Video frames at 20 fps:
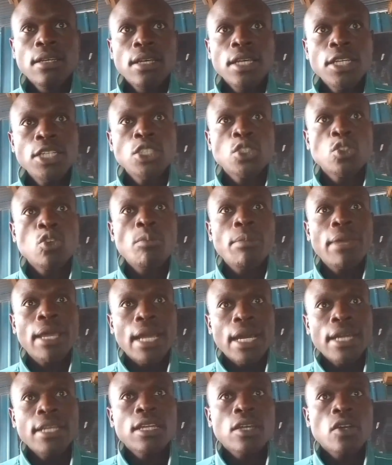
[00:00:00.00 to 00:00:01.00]
into
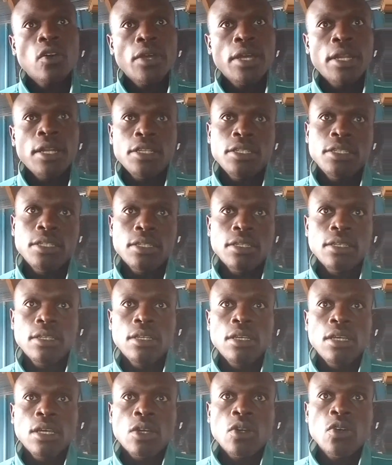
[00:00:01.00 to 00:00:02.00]
mechanical energy,
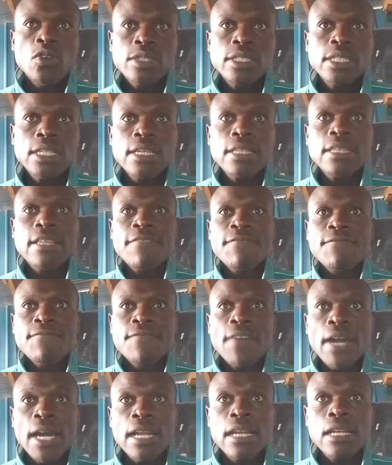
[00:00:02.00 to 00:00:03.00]
causing the
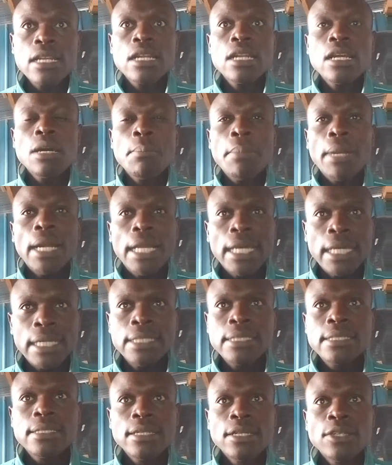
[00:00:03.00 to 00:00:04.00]
fan
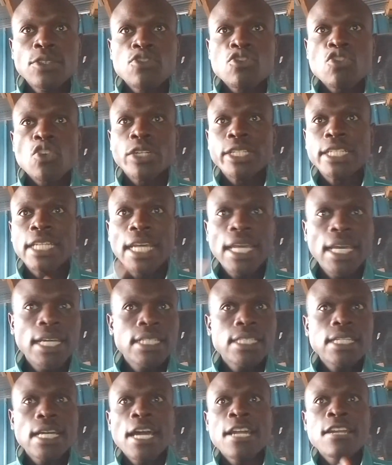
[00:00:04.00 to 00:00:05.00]
blades to
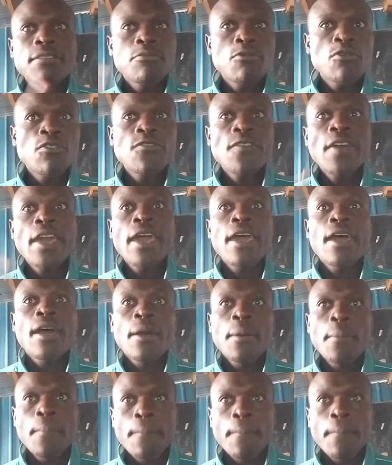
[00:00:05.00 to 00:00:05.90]
rotate and move air.